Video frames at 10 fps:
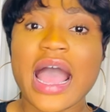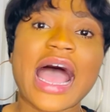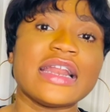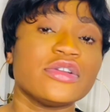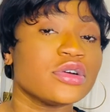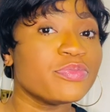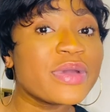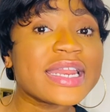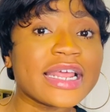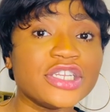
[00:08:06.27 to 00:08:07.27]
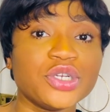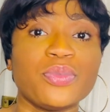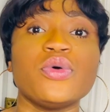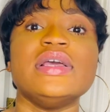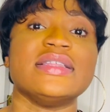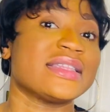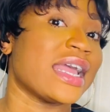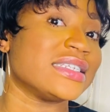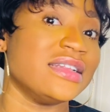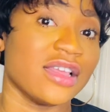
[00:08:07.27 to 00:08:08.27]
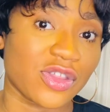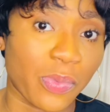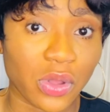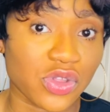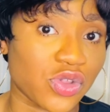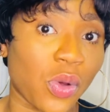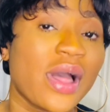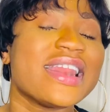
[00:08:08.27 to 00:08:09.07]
and being eligible is getting a sponsor